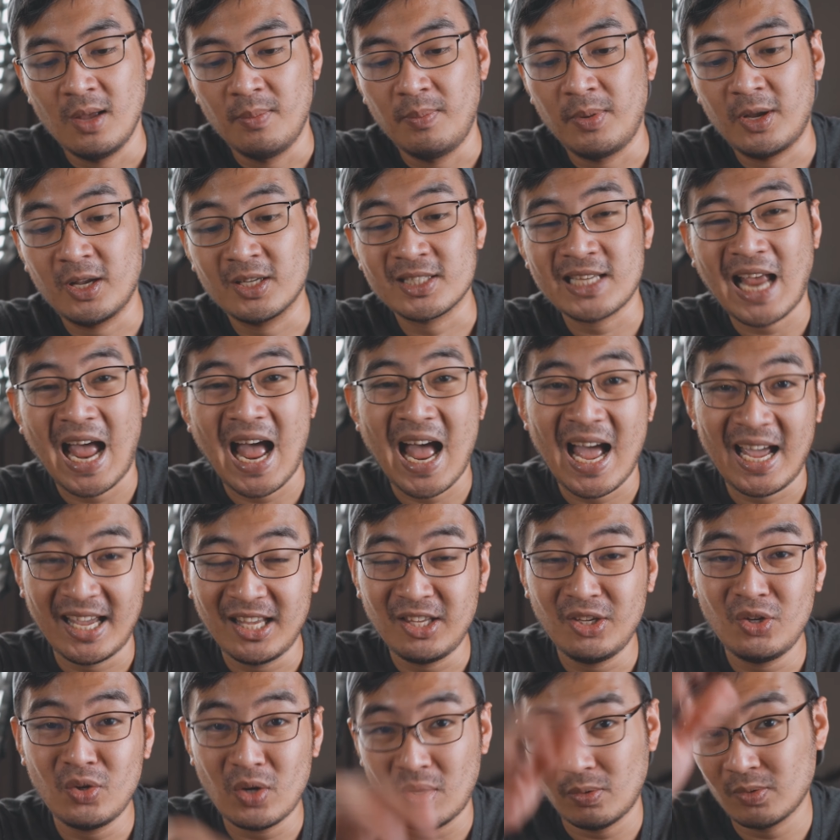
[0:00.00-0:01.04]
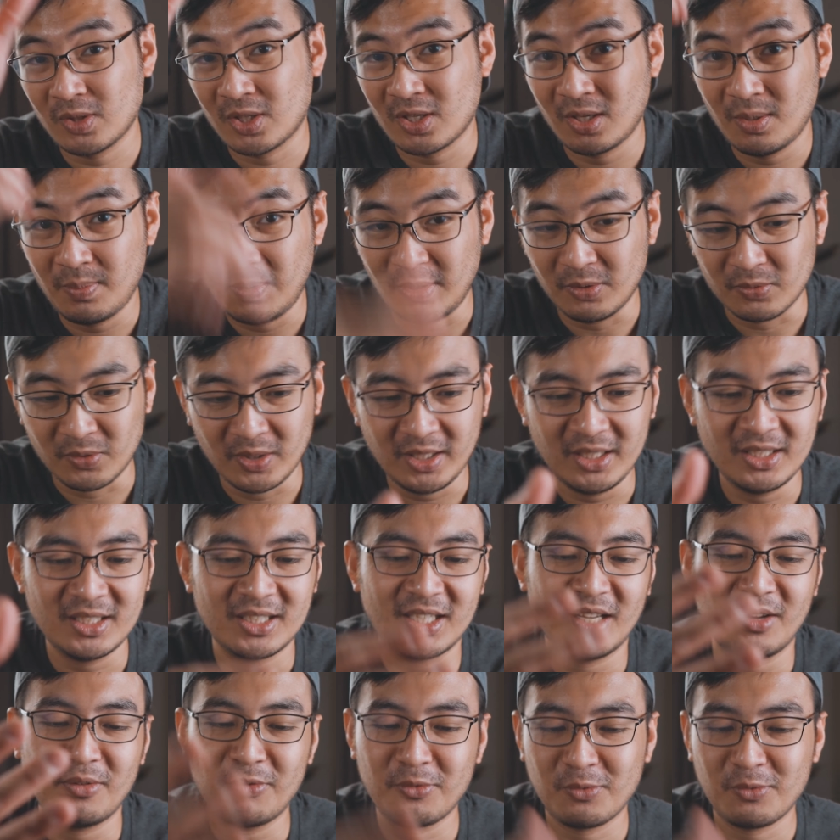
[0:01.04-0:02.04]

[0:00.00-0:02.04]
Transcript: because I knew I was going to be reaching